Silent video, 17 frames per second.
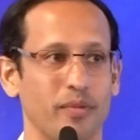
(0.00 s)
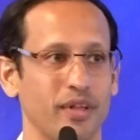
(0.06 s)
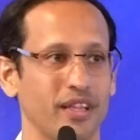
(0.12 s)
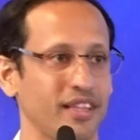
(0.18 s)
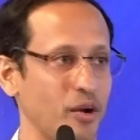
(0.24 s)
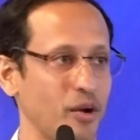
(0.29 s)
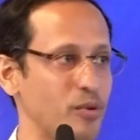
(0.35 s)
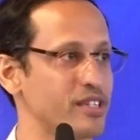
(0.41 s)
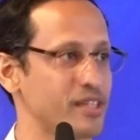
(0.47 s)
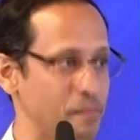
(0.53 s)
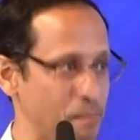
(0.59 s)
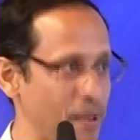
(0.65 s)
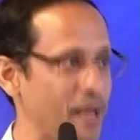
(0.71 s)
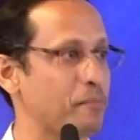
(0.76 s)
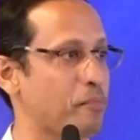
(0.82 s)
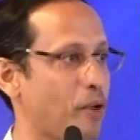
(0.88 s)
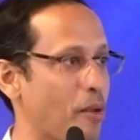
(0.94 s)
There was a
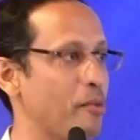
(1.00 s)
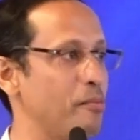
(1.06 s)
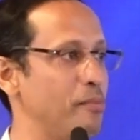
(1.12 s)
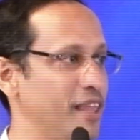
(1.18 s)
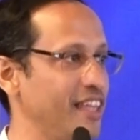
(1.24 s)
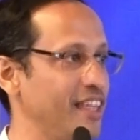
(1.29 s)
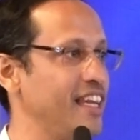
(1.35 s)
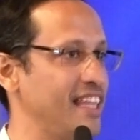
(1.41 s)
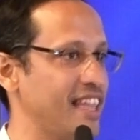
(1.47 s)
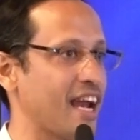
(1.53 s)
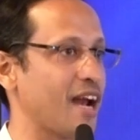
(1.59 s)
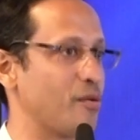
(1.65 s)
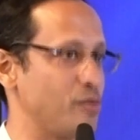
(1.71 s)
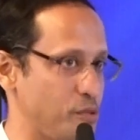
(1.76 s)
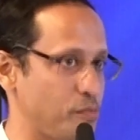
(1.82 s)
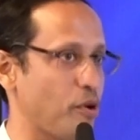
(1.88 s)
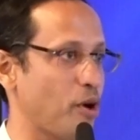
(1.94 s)
big probability that I
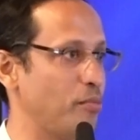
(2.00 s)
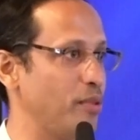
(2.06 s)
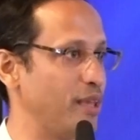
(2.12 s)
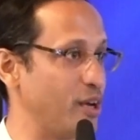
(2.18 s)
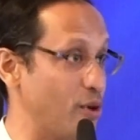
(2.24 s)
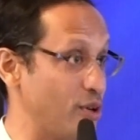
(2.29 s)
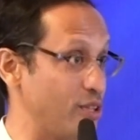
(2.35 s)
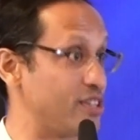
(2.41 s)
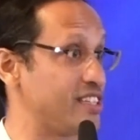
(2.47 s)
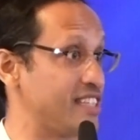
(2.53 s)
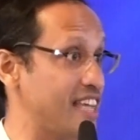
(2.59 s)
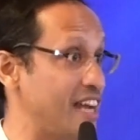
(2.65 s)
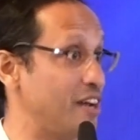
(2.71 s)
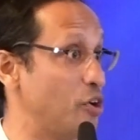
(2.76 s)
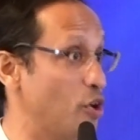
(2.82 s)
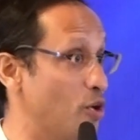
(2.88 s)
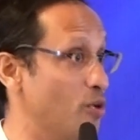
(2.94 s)
was probably going to say
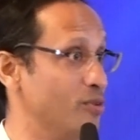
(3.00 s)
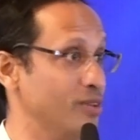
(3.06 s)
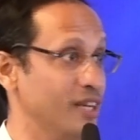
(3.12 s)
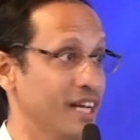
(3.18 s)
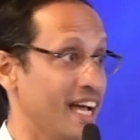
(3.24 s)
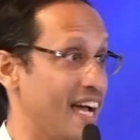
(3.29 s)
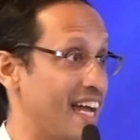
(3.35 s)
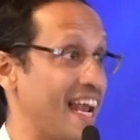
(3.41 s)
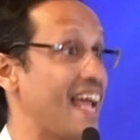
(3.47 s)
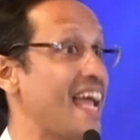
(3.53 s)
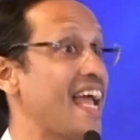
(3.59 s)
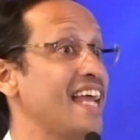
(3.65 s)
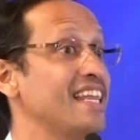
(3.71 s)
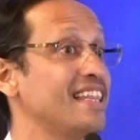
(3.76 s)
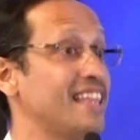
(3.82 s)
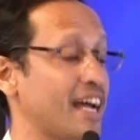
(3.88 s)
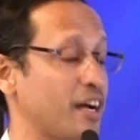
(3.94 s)
no, and I
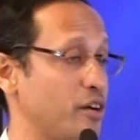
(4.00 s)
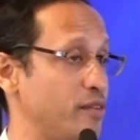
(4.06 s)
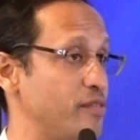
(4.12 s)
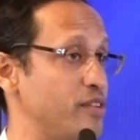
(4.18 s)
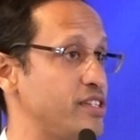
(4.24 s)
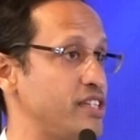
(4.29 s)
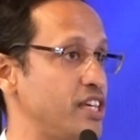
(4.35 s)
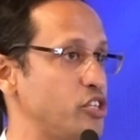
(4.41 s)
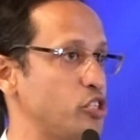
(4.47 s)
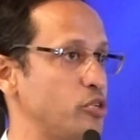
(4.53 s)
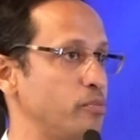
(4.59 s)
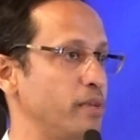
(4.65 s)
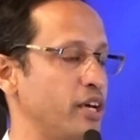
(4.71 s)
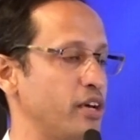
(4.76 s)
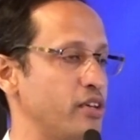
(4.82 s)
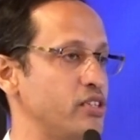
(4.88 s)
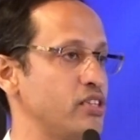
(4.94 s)
hated that conversation
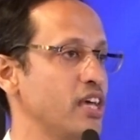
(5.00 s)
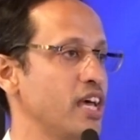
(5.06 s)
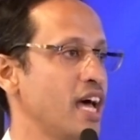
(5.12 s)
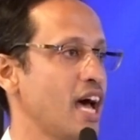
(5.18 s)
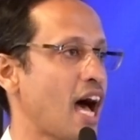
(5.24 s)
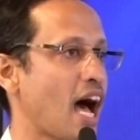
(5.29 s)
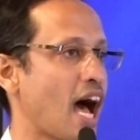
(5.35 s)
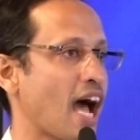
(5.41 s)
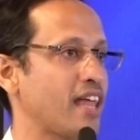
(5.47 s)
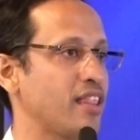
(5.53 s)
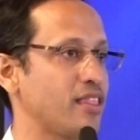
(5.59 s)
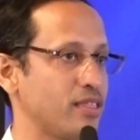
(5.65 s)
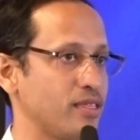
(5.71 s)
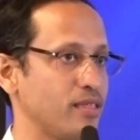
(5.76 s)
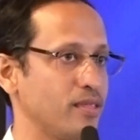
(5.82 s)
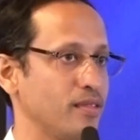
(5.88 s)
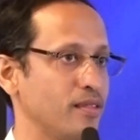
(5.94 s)
because I
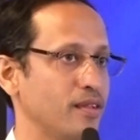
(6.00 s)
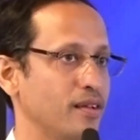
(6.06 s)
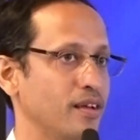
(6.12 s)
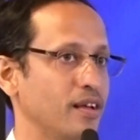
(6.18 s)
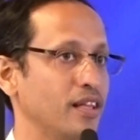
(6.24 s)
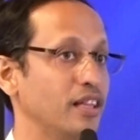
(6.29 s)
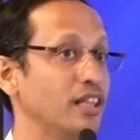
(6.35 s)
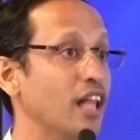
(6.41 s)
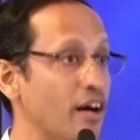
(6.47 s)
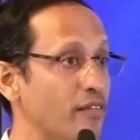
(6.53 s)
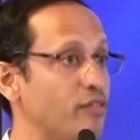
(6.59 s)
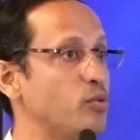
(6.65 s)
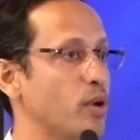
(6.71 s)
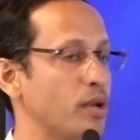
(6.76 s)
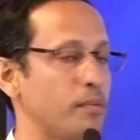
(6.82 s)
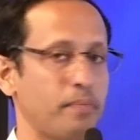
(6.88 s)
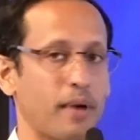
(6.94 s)
loved
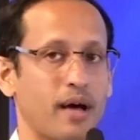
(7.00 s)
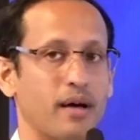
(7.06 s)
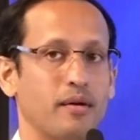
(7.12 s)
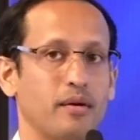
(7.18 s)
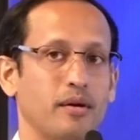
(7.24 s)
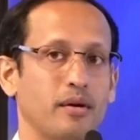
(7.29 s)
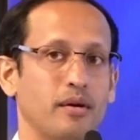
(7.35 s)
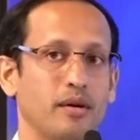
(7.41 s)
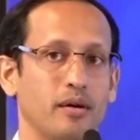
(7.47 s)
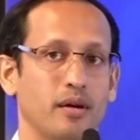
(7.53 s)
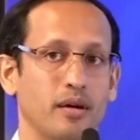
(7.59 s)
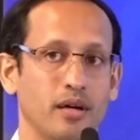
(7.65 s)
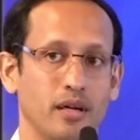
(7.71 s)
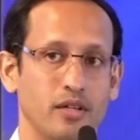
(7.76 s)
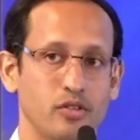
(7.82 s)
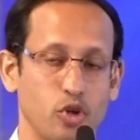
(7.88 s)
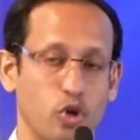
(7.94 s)
what
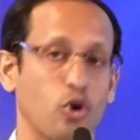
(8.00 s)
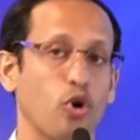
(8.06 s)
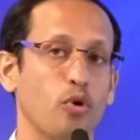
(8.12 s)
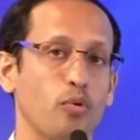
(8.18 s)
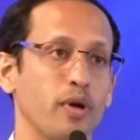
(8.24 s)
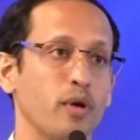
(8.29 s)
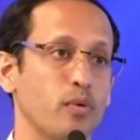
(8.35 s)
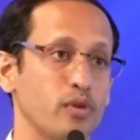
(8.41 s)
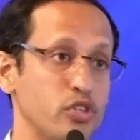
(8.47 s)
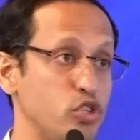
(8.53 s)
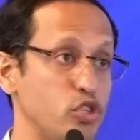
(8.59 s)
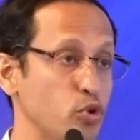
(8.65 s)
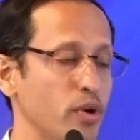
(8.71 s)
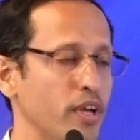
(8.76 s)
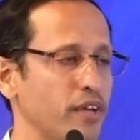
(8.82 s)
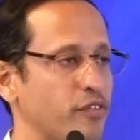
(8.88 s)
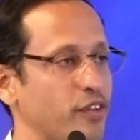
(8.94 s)
Jokowi was
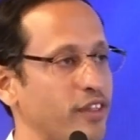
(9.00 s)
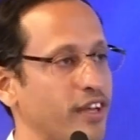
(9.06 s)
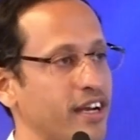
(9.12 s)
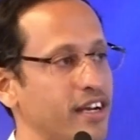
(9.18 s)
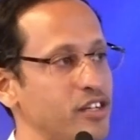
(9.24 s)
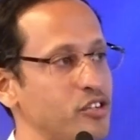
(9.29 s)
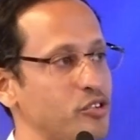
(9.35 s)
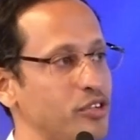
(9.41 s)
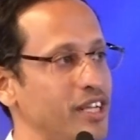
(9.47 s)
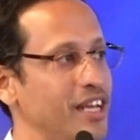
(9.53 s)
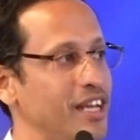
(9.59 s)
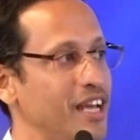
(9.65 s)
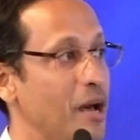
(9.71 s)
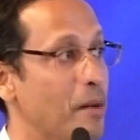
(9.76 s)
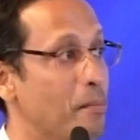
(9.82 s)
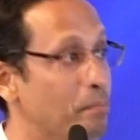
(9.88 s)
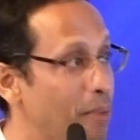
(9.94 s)
doing for the country.
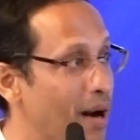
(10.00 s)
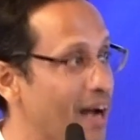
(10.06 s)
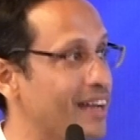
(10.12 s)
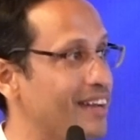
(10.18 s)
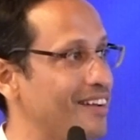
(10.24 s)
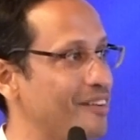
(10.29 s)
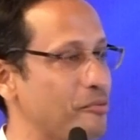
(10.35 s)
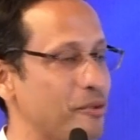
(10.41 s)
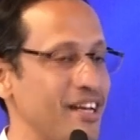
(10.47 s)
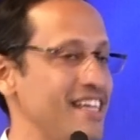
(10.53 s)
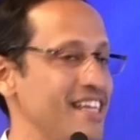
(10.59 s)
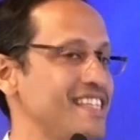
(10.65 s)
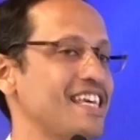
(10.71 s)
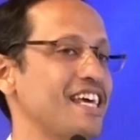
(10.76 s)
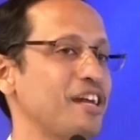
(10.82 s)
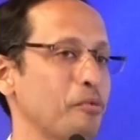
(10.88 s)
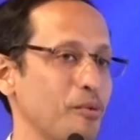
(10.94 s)
But when he
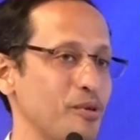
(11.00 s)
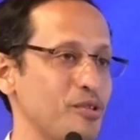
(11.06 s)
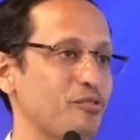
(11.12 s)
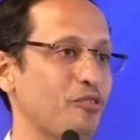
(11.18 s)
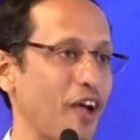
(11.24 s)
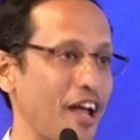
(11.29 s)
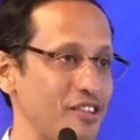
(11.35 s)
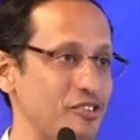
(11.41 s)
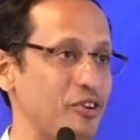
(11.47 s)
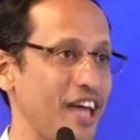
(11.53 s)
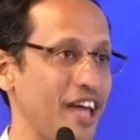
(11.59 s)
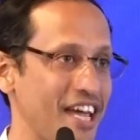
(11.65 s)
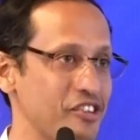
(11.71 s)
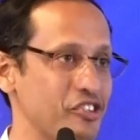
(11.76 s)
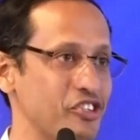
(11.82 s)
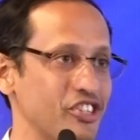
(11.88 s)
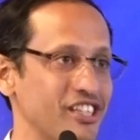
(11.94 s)
said it was for
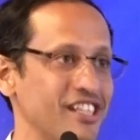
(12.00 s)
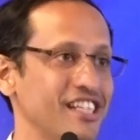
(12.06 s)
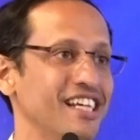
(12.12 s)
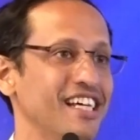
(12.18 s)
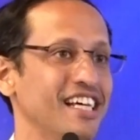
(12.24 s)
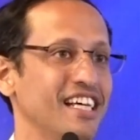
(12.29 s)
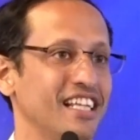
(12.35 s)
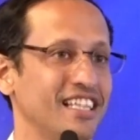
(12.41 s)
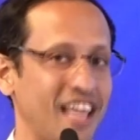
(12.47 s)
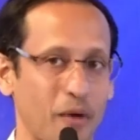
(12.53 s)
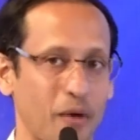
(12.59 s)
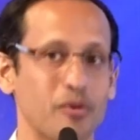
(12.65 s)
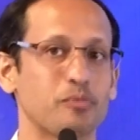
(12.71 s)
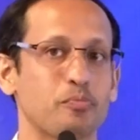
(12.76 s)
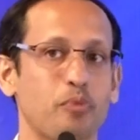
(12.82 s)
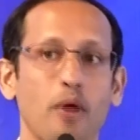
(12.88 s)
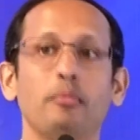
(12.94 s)
education, that was
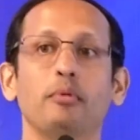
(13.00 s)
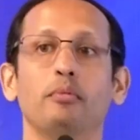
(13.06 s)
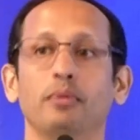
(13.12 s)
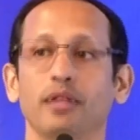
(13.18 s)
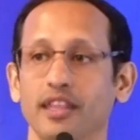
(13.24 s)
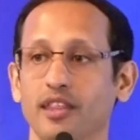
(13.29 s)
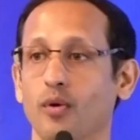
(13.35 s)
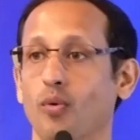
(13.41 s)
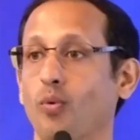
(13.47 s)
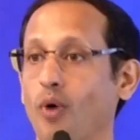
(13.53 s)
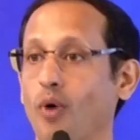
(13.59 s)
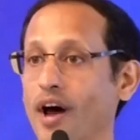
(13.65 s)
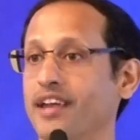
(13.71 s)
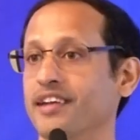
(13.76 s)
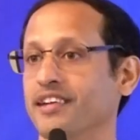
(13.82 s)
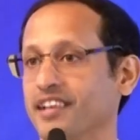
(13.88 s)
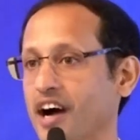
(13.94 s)
probably the
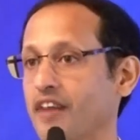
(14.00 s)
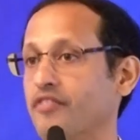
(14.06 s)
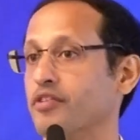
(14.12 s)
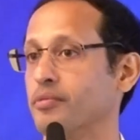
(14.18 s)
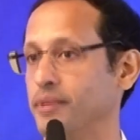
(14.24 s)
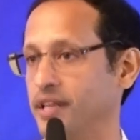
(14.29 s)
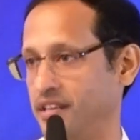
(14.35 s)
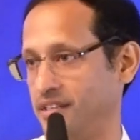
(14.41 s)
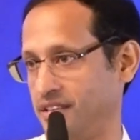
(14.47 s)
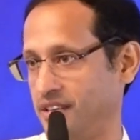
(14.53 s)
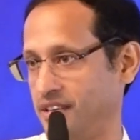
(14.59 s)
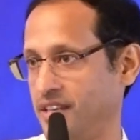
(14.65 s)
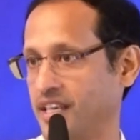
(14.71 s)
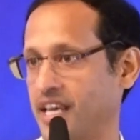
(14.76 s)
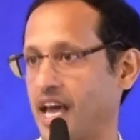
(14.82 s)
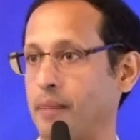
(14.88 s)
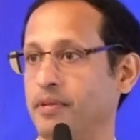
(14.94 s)
one government
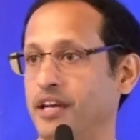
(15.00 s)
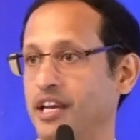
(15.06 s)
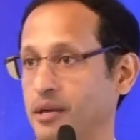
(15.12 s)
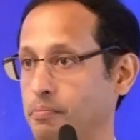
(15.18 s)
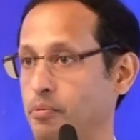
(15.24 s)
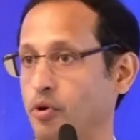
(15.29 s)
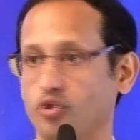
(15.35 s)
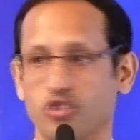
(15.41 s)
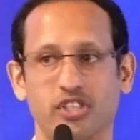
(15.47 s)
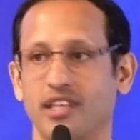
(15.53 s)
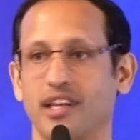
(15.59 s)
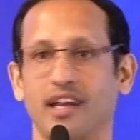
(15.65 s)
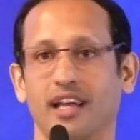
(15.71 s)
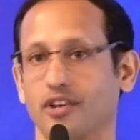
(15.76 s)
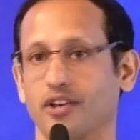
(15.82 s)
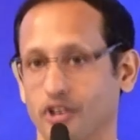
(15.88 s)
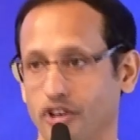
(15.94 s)
cabinet post that I
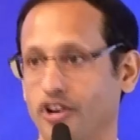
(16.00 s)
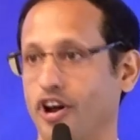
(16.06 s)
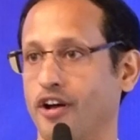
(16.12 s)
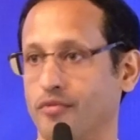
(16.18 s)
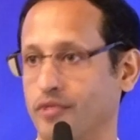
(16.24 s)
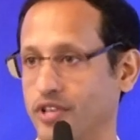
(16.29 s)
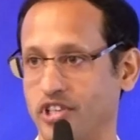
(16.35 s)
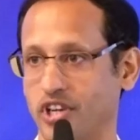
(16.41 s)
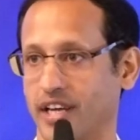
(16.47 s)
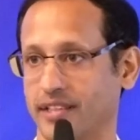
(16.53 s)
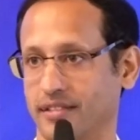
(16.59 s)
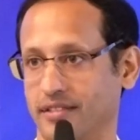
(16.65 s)
could not reject.